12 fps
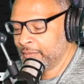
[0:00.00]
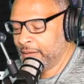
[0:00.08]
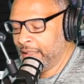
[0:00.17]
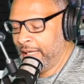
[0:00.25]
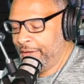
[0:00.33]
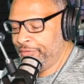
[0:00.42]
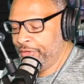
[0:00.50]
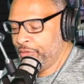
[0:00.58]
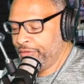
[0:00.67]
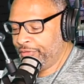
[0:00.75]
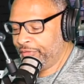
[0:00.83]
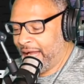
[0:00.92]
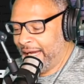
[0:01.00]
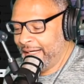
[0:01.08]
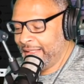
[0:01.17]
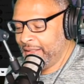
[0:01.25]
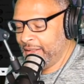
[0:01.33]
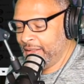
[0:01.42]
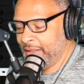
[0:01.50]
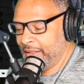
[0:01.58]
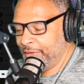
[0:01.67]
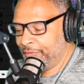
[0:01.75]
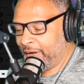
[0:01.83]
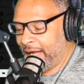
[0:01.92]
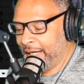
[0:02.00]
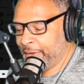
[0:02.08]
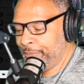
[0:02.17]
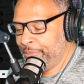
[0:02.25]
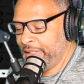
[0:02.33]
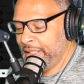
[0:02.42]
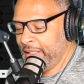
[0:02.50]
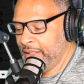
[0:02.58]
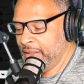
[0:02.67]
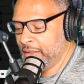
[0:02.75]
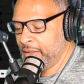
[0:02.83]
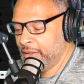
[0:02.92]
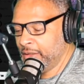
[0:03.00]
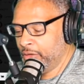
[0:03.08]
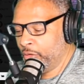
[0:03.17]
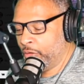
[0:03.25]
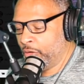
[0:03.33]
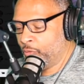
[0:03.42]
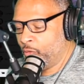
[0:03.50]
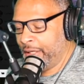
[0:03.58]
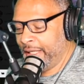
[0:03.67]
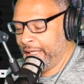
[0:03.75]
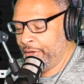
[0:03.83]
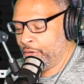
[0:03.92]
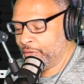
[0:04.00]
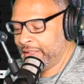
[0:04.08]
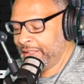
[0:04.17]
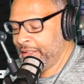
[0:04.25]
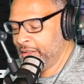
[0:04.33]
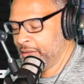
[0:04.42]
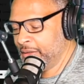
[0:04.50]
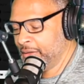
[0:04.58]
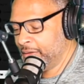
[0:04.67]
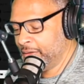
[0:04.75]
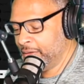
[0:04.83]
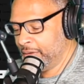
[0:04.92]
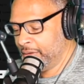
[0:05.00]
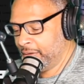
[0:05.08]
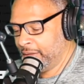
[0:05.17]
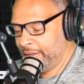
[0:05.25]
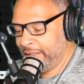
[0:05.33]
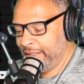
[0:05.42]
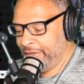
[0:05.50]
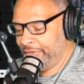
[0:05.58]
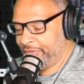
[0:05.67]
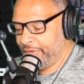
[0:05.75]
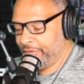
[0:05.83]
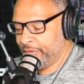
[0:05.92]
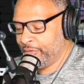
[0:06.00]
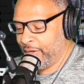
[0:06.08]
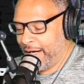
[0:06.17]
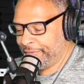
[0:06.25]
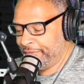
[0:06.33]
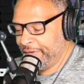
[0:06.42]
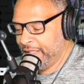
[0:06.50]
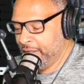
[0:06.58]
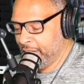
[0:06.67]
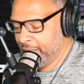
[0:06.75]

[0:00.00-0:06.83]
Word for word: Have you decided if I could be your one and only? And then he sent the graphy.